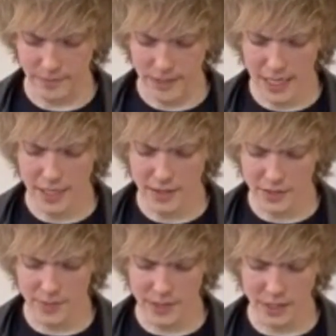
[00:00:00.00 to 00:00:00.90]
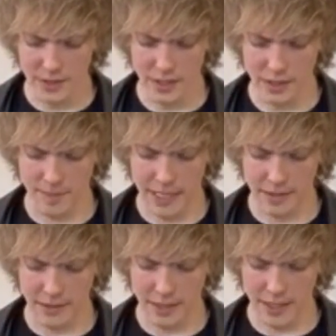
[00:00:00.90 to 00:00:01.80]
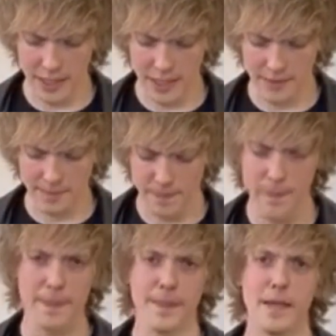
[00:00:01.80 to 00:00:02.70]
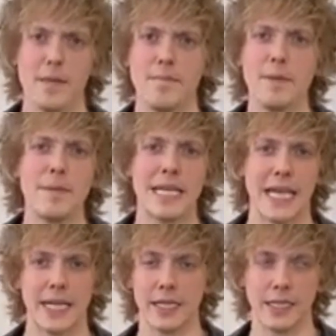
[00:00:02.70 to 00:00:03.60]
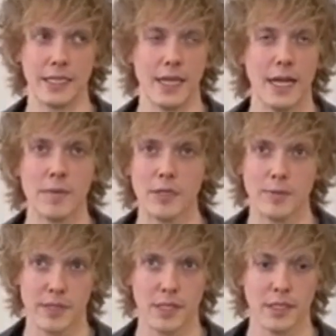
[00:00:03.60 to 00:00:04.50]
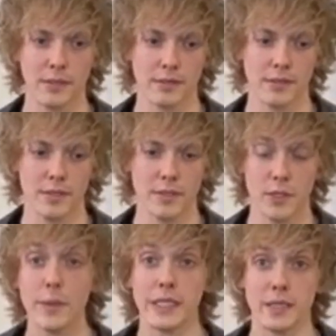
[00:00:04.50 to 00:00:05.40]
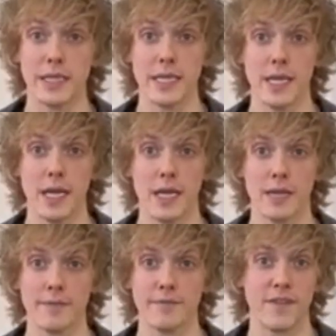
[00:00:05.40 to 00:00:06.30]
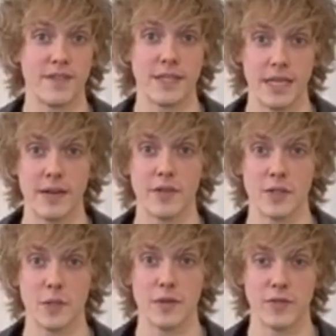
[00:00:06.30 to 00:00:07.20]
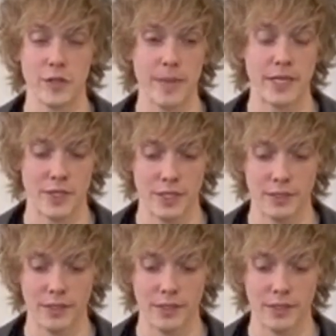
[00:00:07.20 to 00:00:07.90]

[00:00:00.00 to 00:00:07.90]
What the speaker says: I also was going to talk about Mimi Kennedy. I worked with her doing the 50th anniversary of Dream Engine,